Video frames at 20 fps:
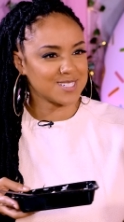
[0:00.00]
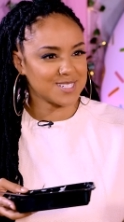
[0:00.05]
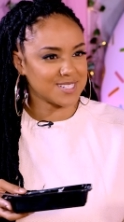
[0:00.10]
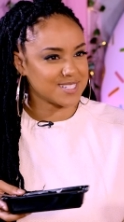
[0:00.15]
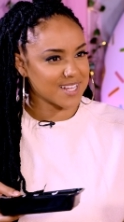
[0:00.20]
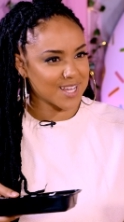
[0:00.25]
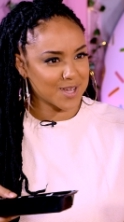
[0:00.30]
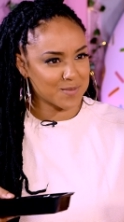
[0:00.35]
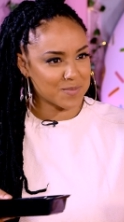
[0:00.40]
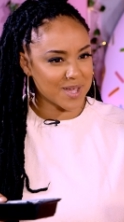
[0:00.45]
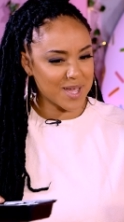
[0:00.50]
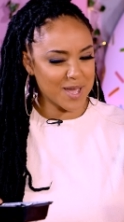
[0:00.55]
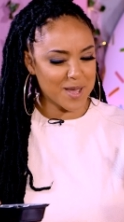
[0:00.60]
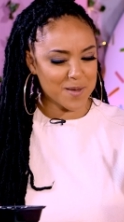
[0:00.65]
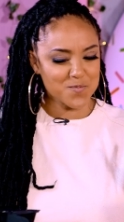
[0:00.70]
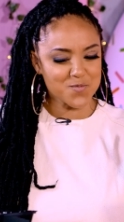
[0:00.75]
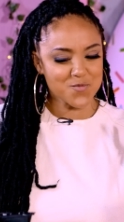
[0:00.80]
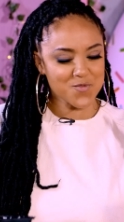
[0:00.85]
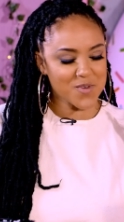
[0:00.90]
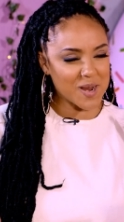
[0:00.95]
yourself.
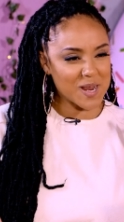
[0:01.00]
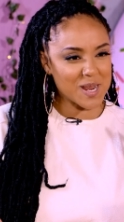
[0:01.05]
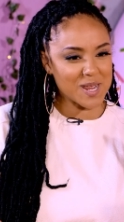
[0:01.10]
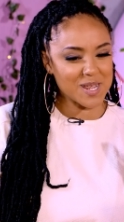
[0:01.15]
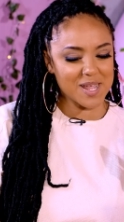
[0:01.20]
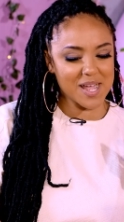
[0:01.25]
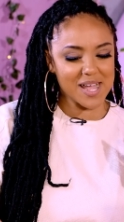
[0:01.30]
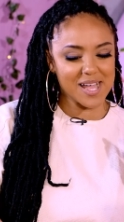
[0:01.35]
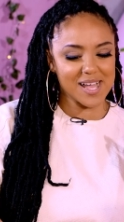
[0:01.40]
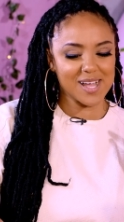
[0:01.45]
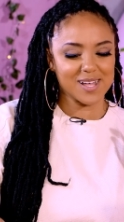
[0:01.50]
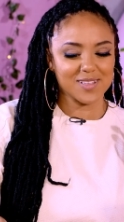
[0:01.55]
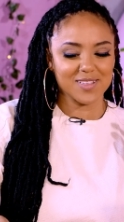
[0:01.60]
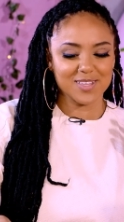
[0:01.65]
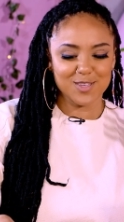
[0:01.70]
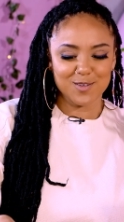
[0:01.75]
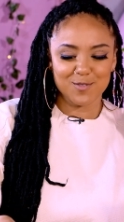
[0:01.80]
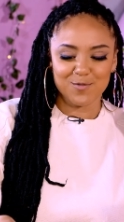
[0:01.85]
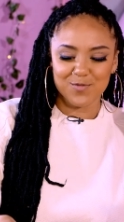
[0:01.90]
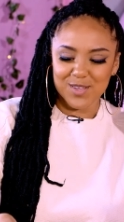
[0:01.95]
Stigma, right? Yeah, like
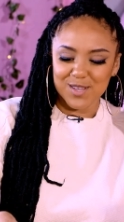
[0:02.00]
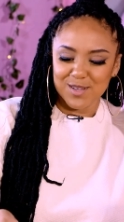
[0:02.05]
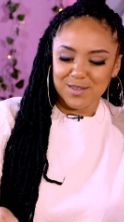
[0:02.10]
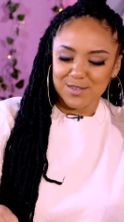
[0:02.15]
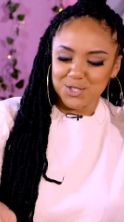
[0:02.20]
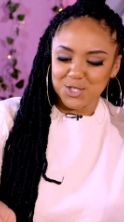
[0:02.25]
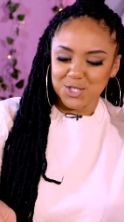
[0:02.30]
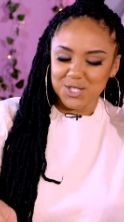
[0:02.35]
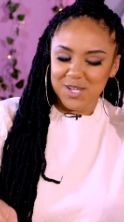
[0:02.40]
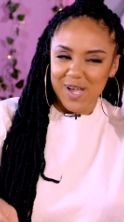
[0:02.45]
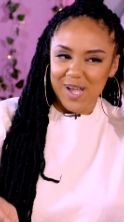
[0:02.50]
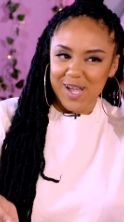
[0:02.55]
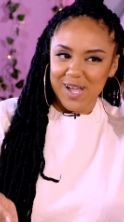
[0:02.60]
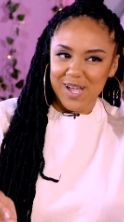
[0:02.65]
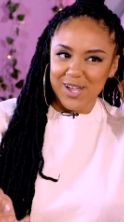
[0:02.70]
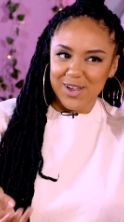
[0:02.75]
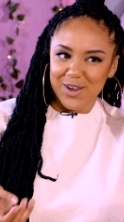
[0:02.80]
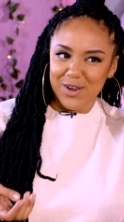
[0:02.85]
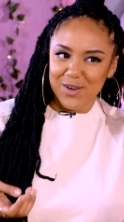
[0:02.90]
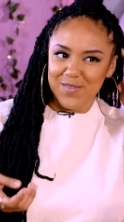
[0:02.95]
you feel
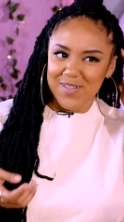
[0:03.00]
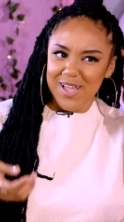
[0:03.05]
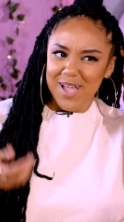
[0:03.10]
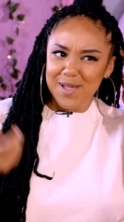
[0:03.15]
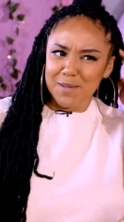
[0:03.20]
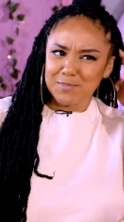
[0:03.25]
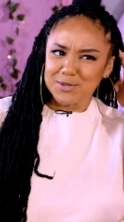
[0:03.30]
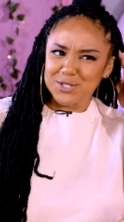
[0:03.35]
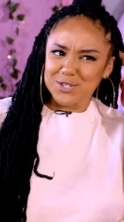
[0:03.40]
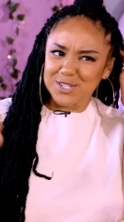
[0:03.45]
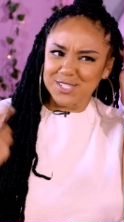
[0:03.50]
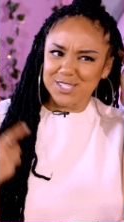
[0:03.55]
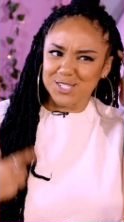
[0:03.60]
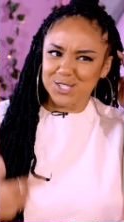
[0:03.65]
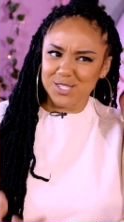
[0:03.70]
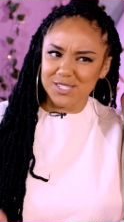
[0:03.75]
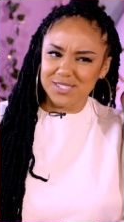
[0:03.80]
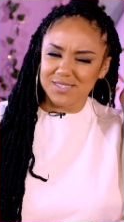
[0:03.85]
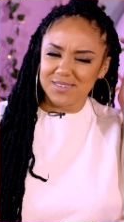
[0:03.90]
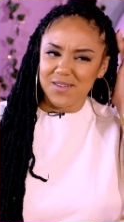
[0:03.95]
shy, or I'm sure it's
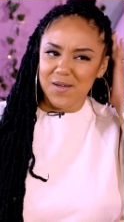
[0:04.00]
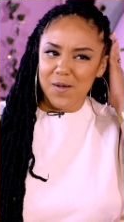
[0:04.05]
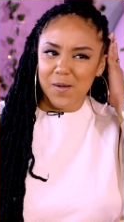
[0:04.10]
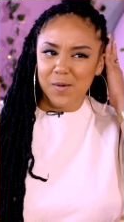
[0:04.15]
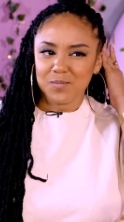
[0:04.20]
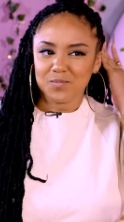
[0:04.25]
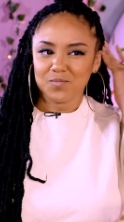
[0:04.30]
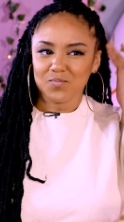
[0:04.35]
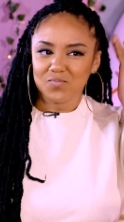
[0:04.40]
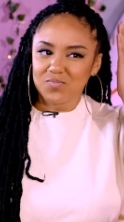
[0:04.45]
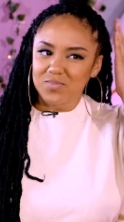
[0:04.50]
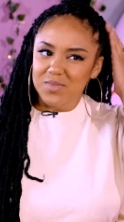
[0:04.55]
just maybe